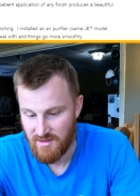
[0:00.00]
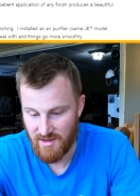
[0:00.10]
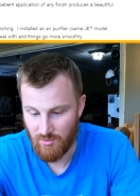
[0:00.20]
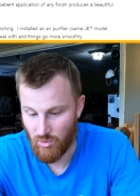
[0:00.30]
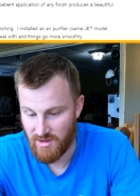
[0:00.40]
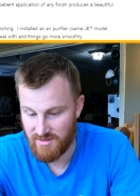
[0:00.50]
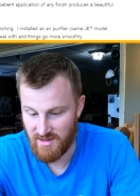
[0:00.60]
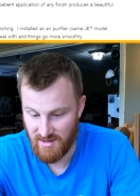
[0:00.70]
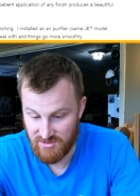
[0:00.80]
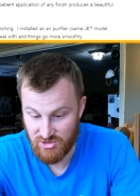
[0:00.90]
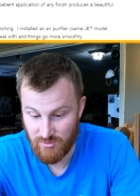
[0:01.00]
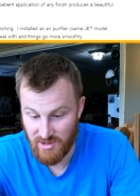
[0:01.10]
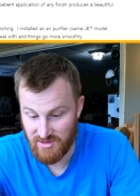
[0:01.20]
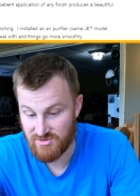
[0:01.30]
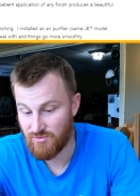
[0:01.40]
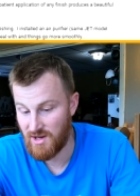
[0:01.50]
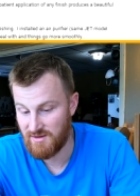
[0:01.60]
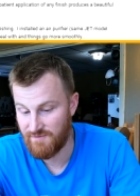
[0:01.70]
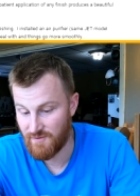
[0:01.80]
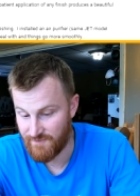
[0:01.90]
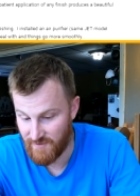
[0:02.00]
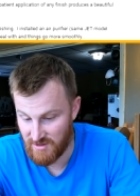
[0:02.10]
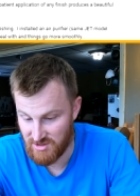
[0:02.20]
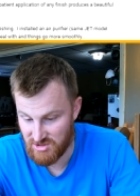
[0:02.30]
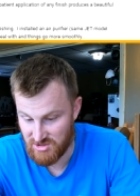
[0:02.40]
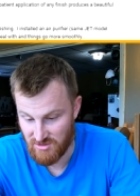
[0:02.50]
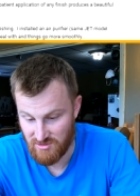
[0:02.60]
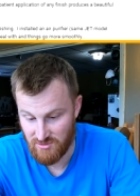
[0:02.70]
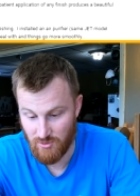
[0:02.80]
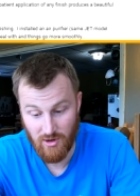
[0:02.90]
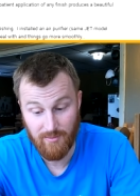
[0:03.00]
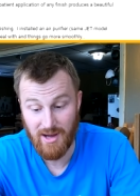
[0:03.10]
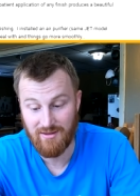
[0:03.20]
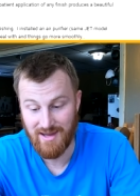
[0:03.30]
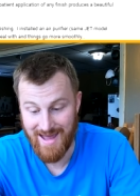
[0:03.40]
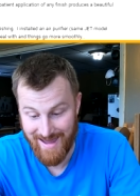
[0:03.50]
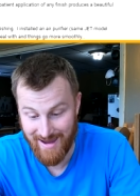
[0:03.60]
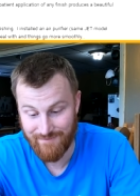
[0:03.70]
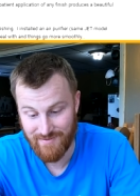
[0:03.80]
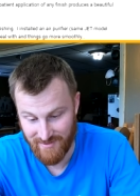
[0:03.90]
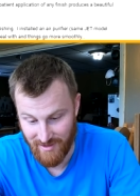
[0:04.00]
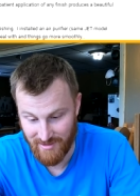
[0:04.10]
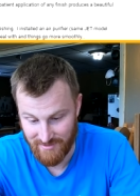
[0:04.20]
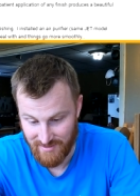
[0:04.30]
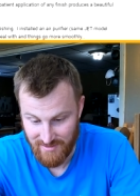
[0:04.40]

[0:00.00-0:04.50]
that when the instrument is ready for finish, you are about half done.